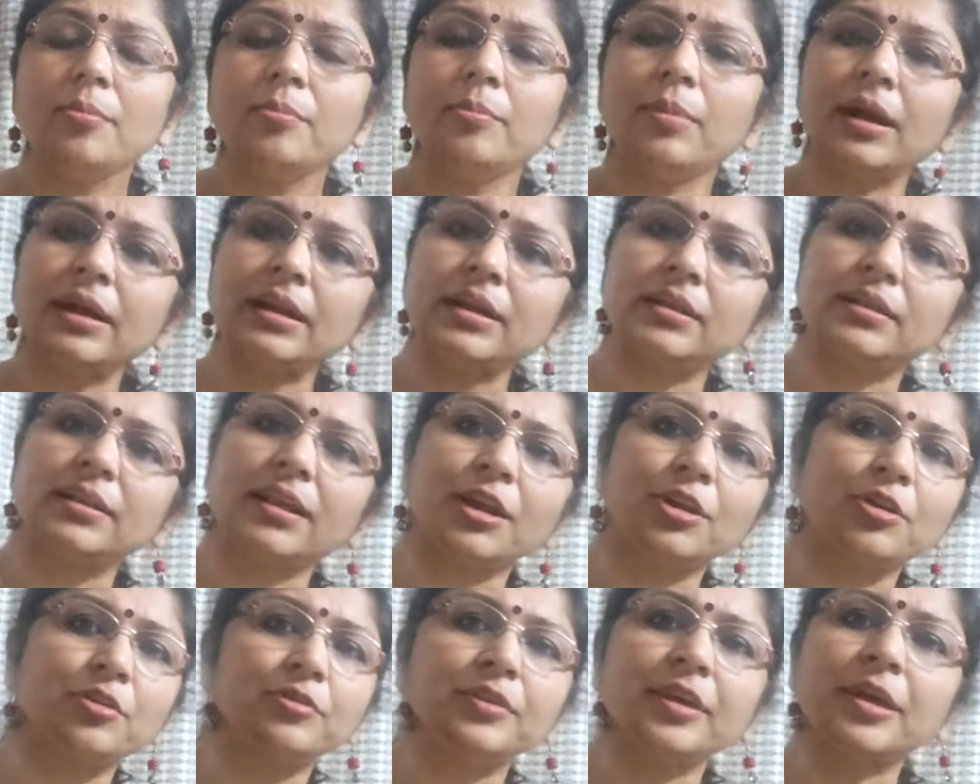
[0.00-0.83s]
but
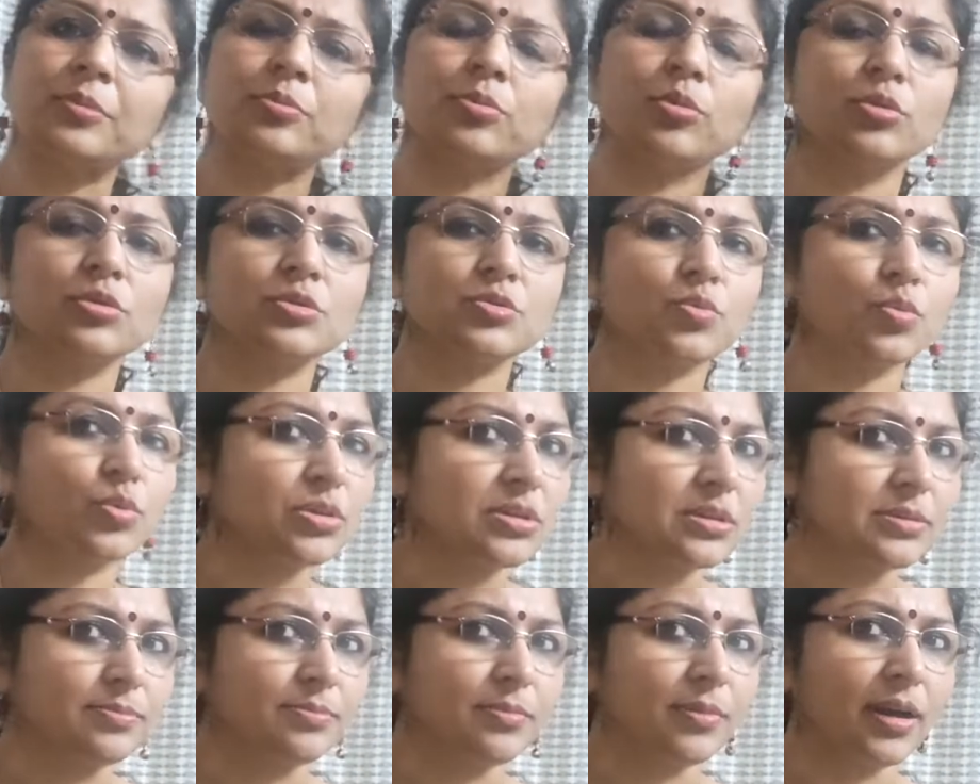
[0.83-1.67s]
none of their posts
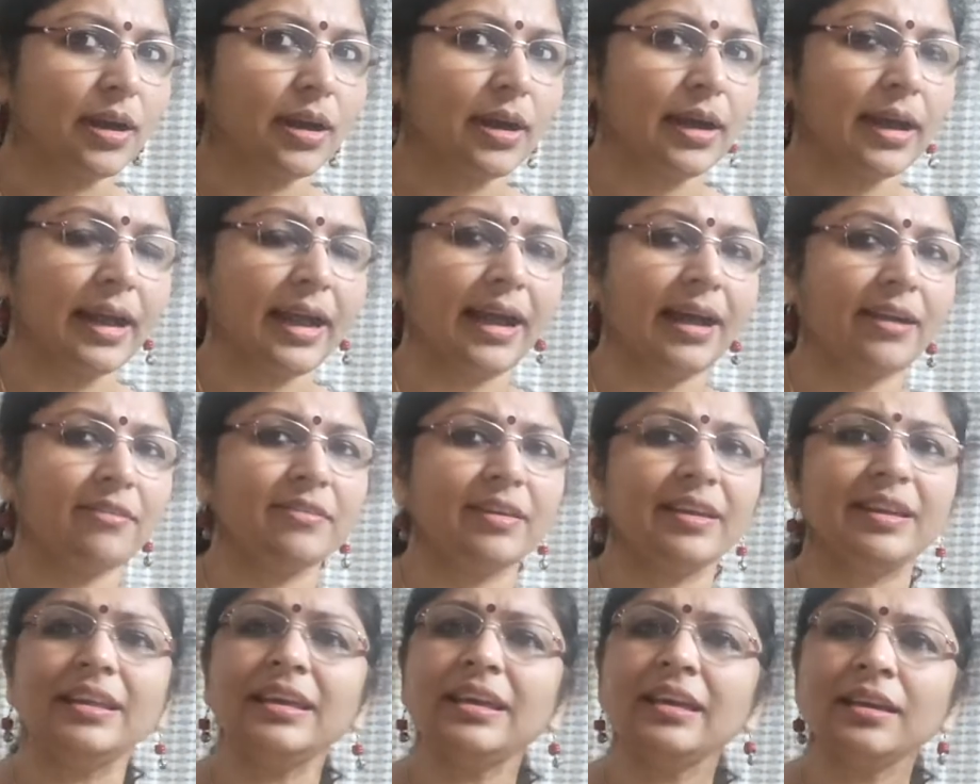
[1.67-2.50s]
would have
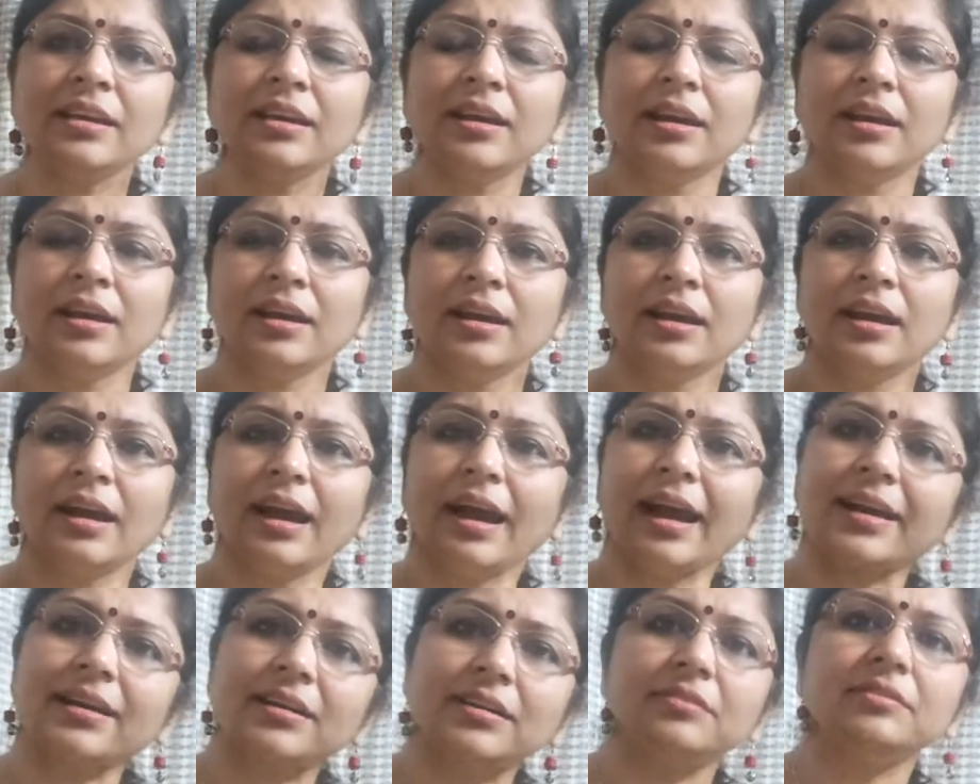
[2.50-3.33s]
any
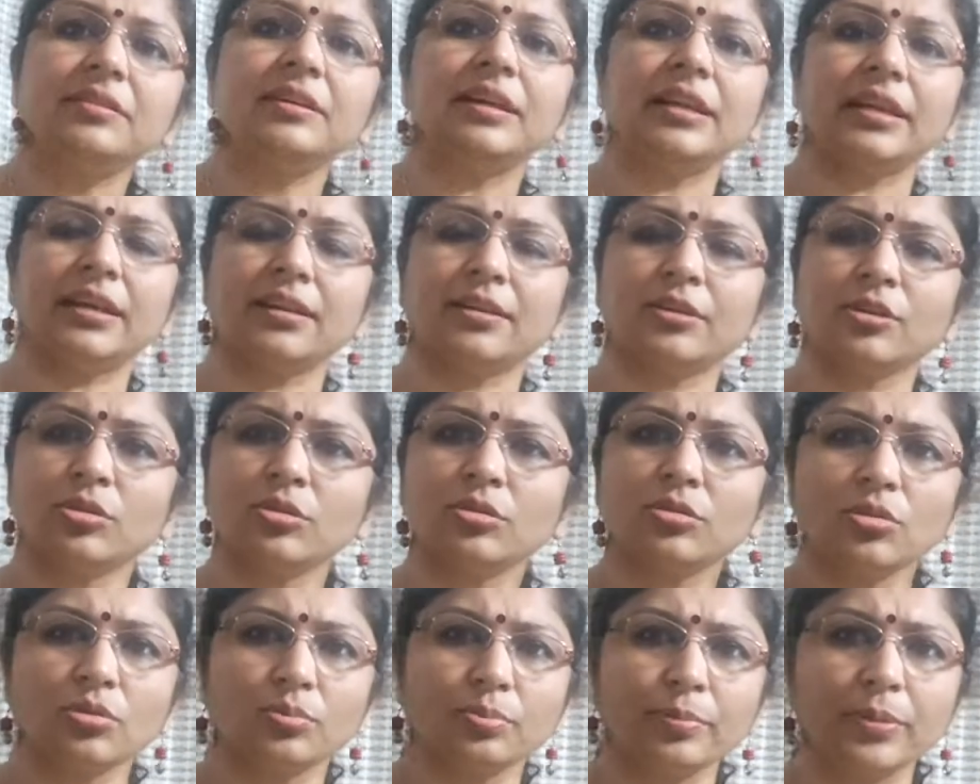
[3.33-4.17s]
activity.
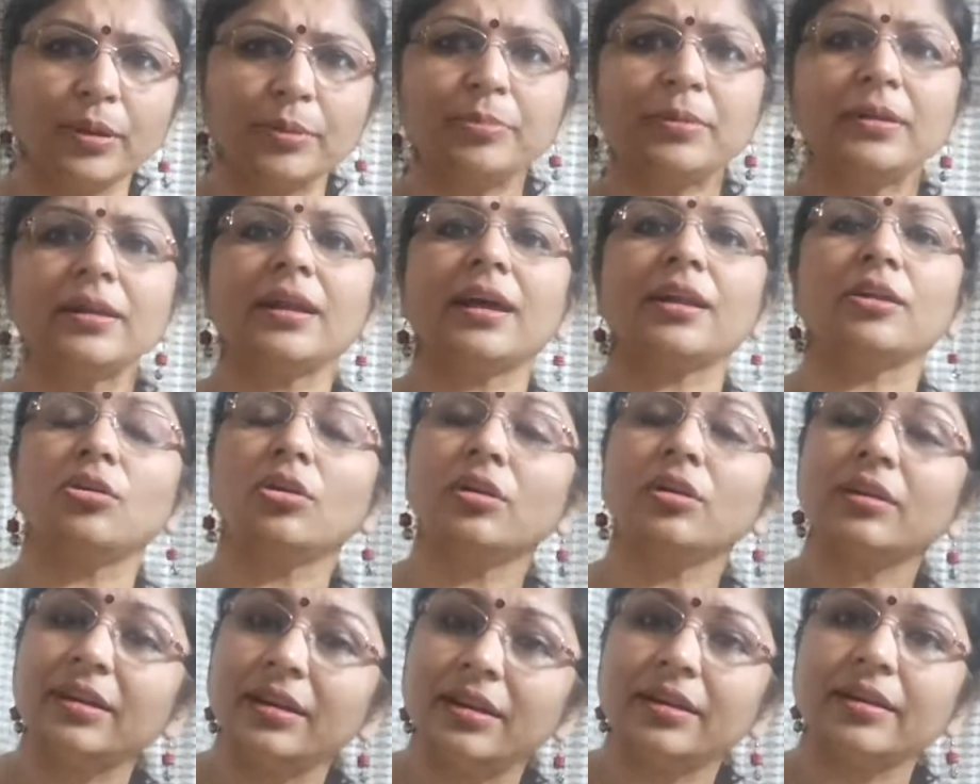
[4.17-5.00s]
People are
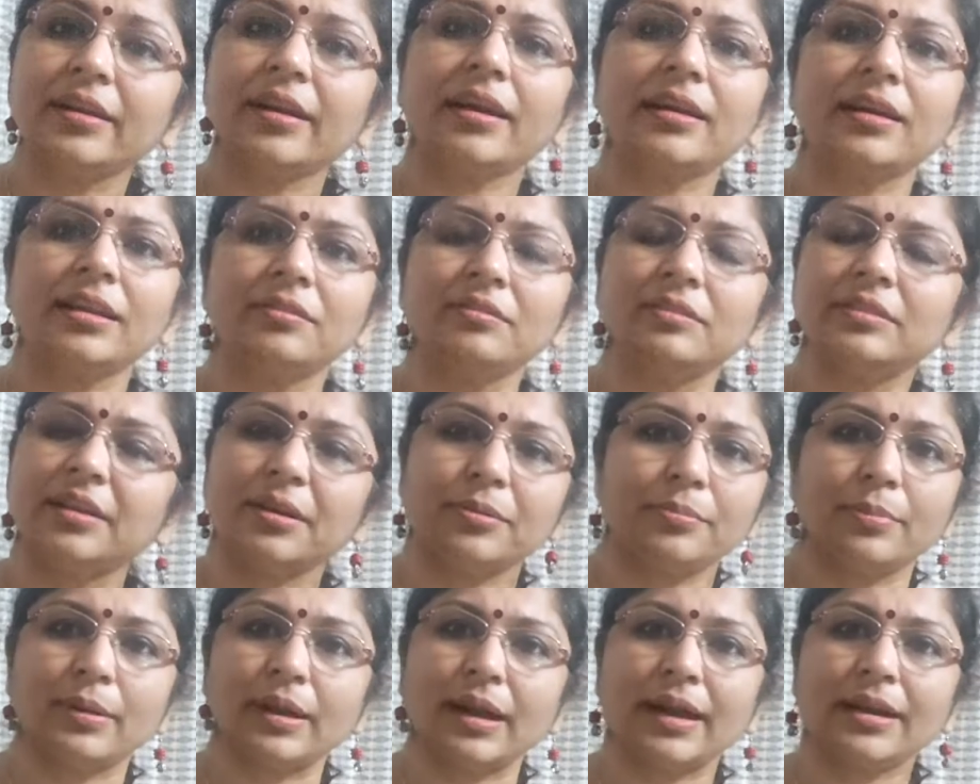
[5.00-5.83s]
not interacting with
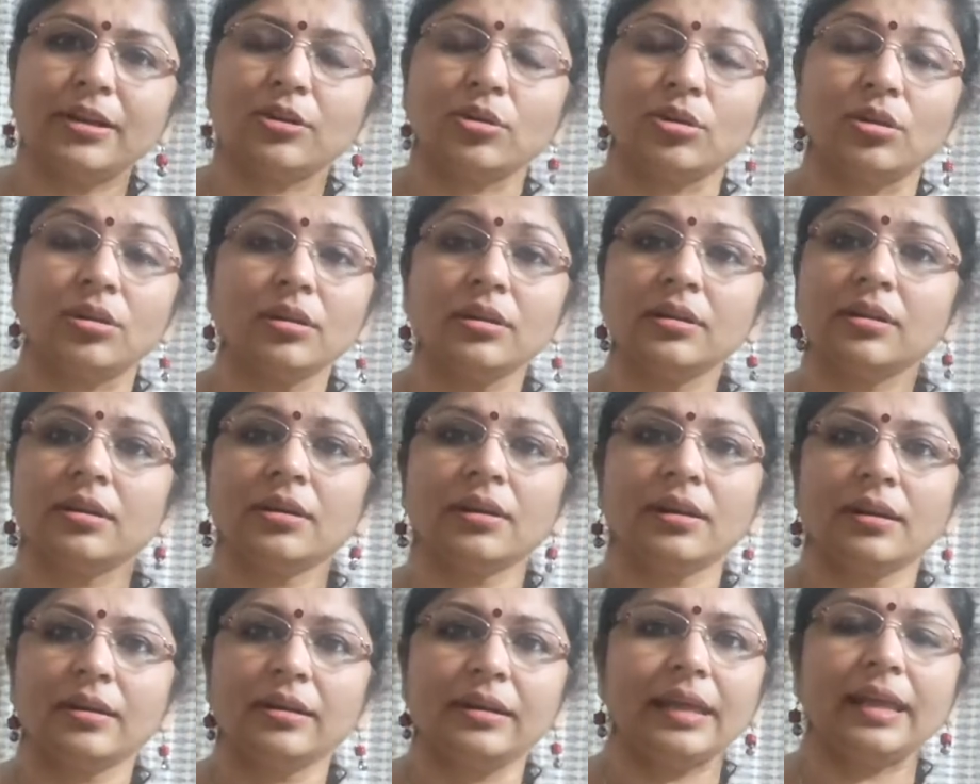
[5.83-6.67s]
that brand on a
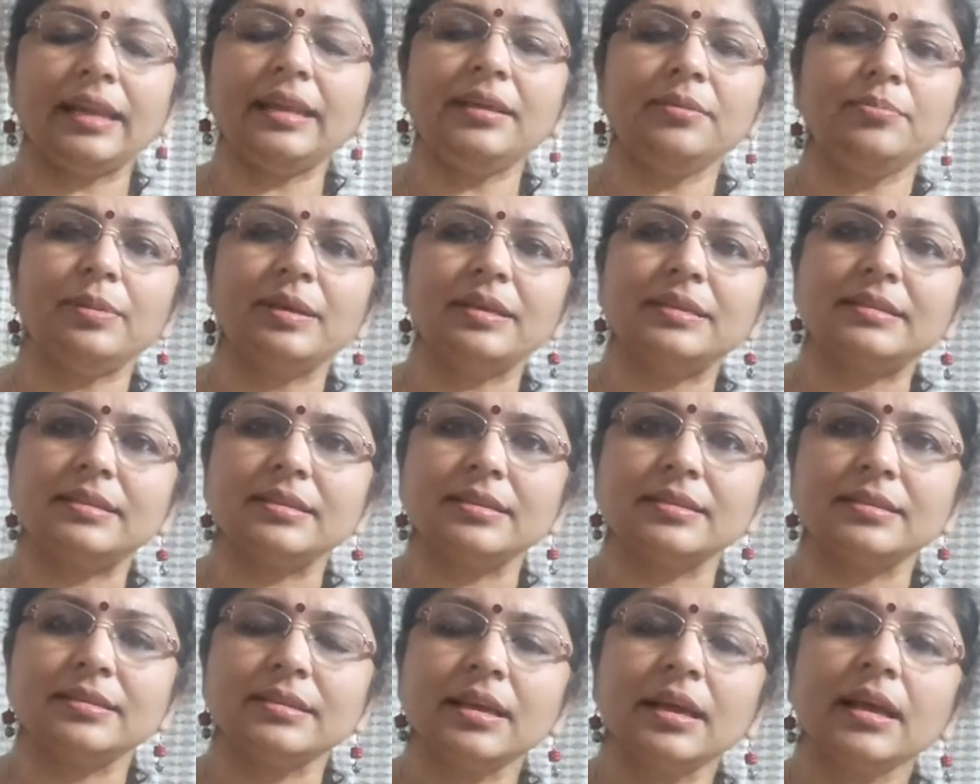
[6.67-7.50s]
daily
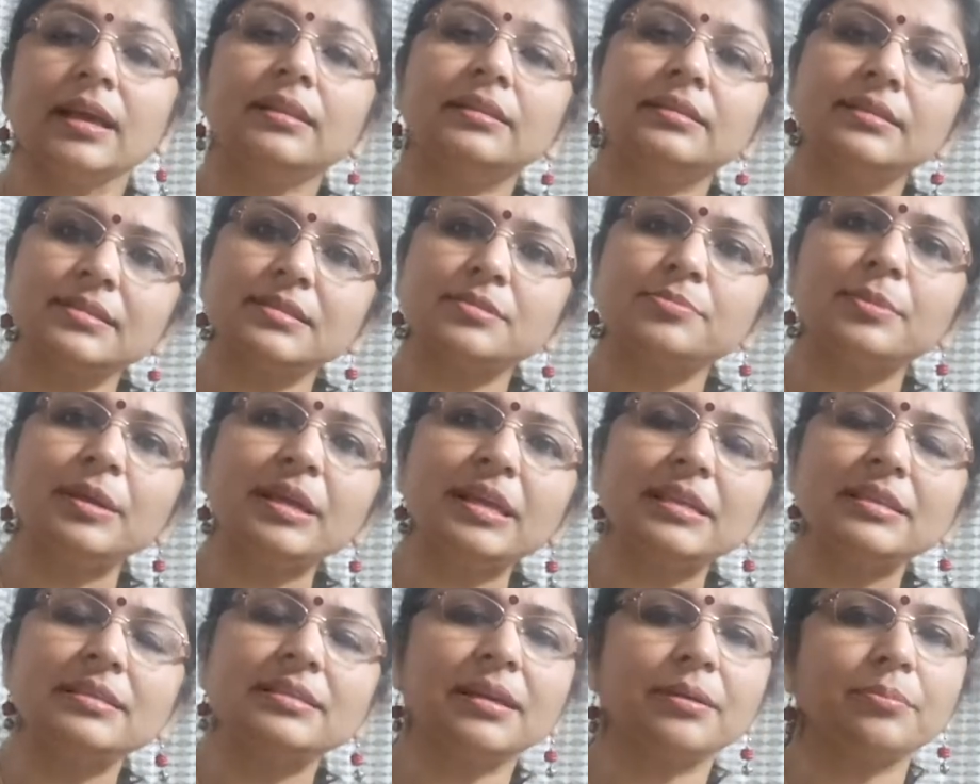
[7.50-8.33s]
basis. This
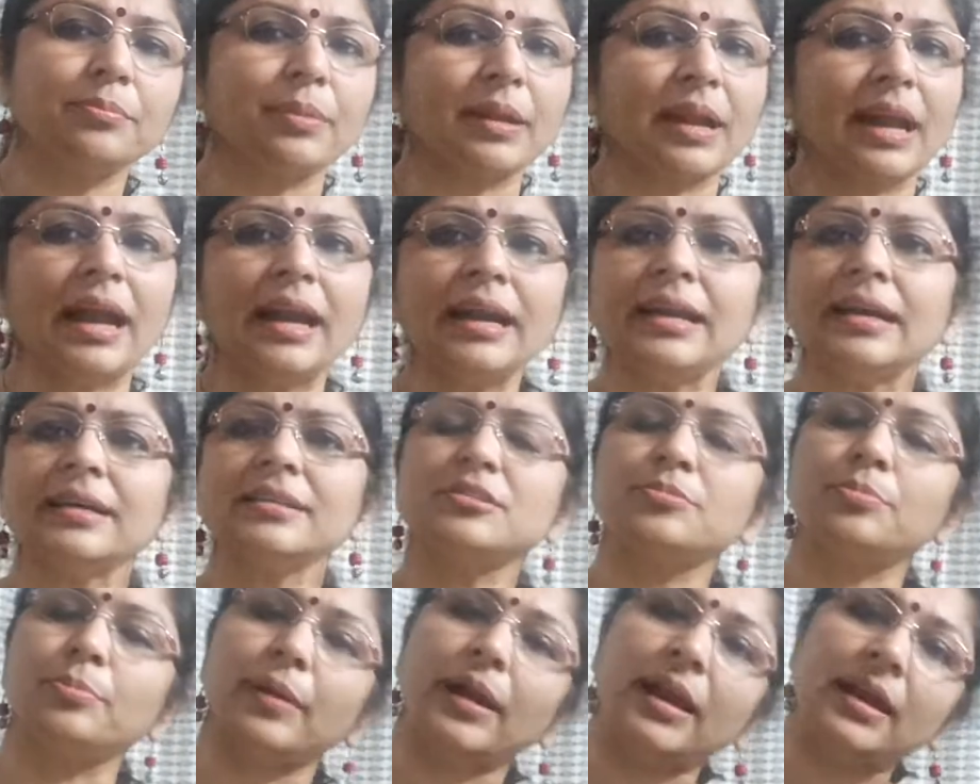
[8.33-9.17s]
means that brand has
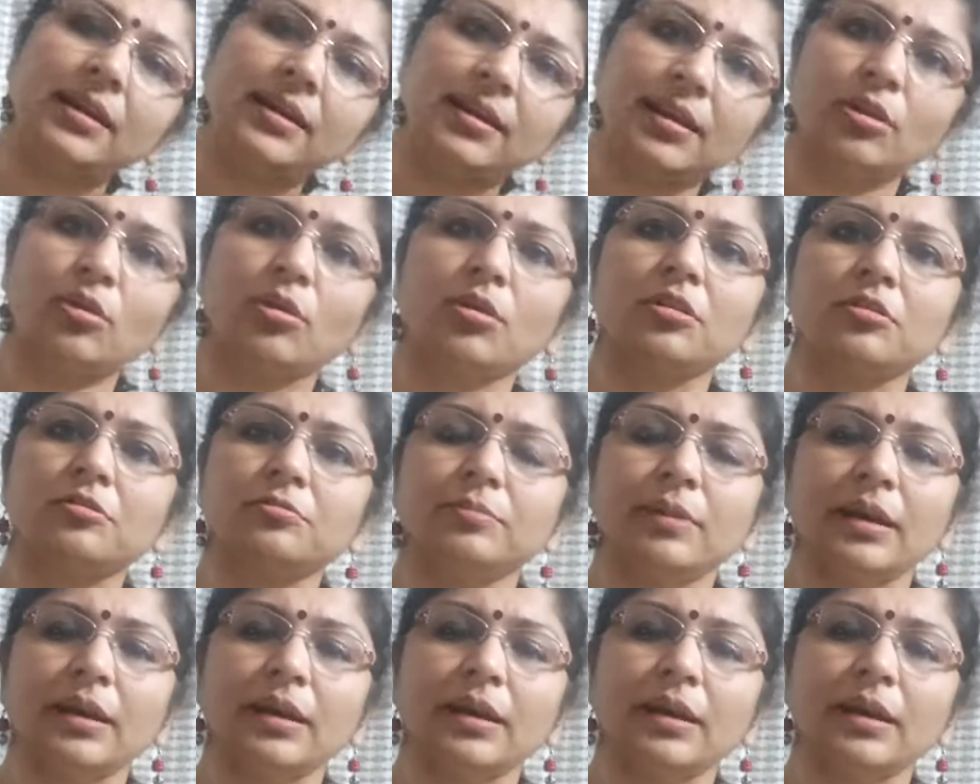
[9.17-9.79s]
spent a lot of